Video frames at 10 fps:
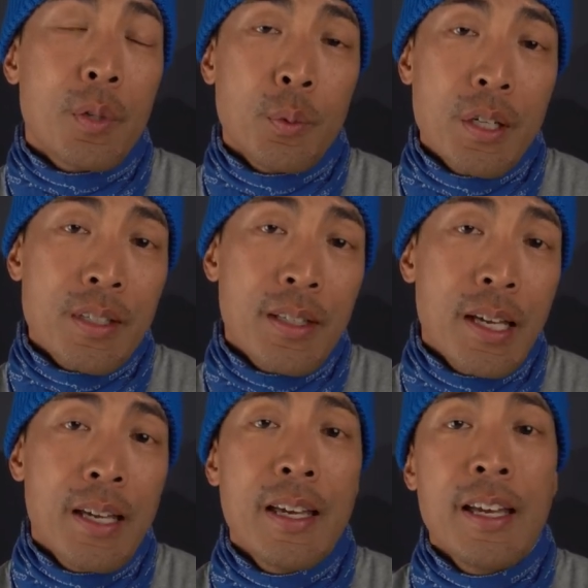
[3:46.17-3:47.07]
but
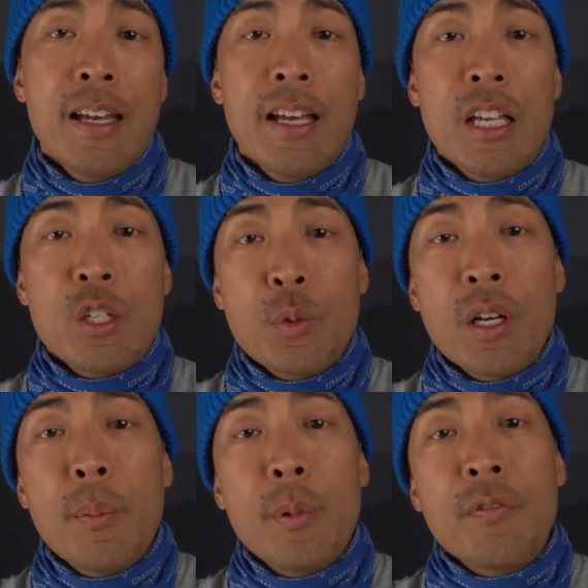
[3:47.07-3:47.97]
recently it's
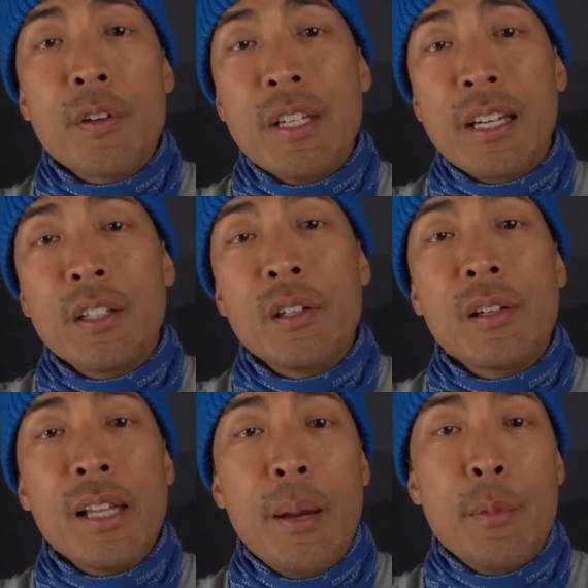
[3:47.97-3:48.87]
reopened for
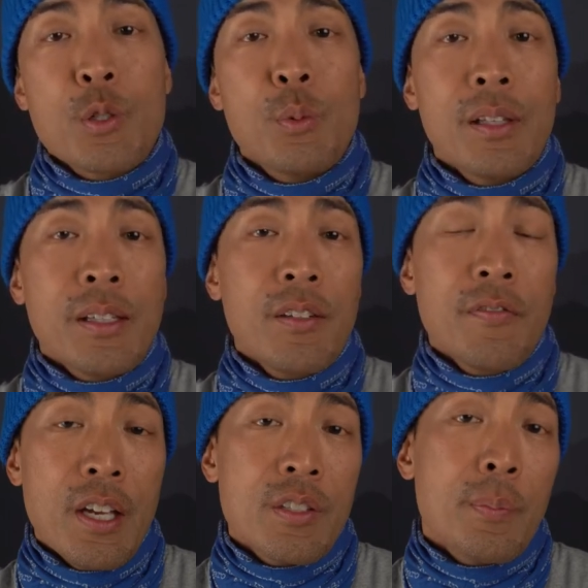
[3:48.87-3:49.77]
technical climbers willing to
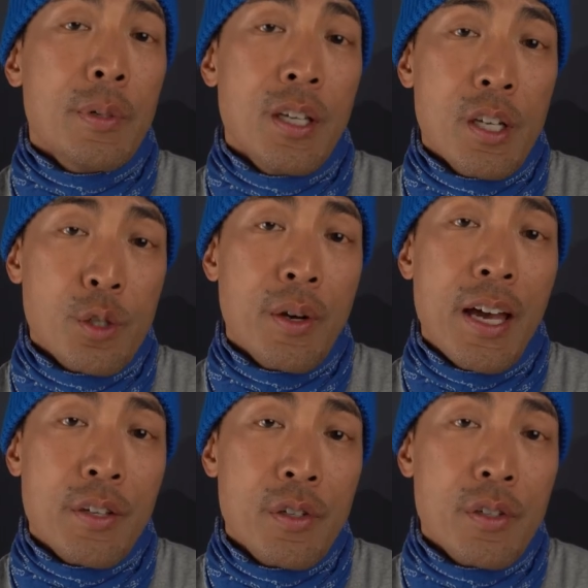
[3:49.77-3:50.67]
face the potential
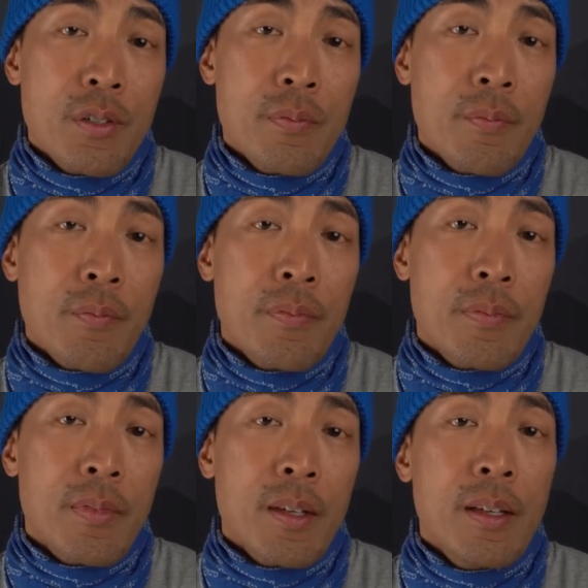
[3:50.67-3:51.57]
hazards.
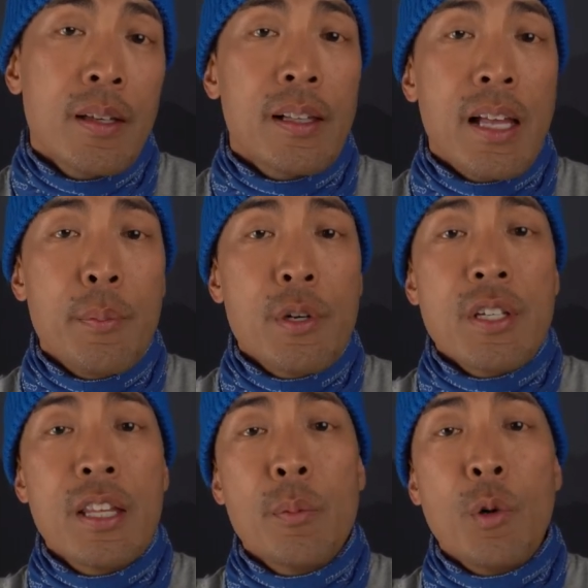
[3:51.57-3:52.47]
Climbers on the